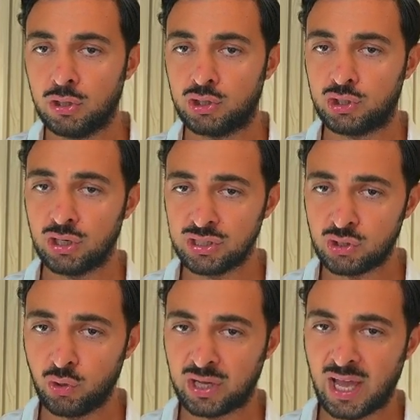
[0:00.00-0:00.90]

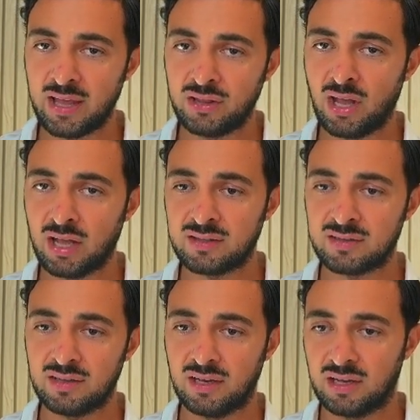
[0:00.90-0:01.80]
Just you
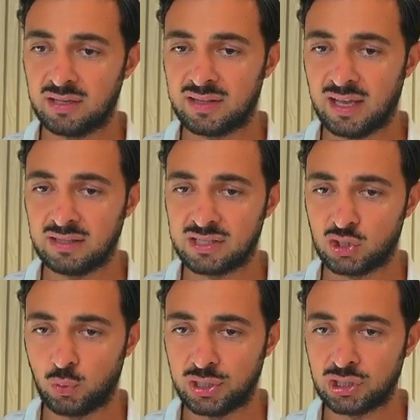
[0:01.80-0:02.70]
cannot take the
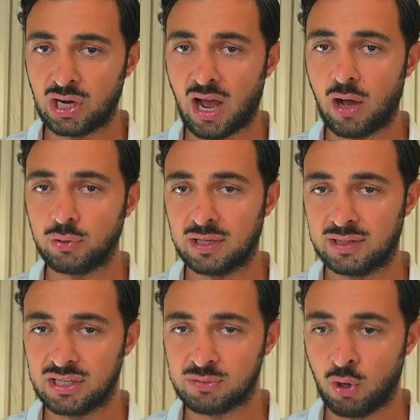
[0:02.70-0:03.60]
situation out at
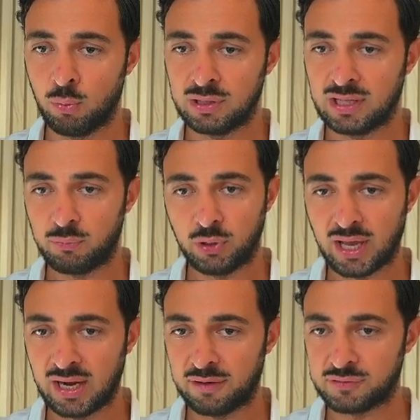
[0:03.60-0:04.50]
this moment that we
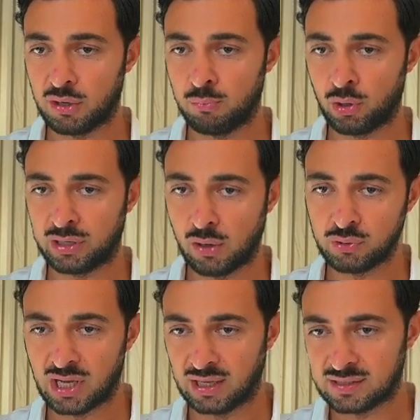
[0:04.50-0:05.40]
can have some more
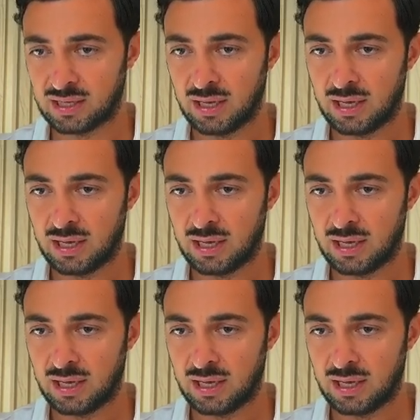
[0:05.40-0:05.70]
downsides.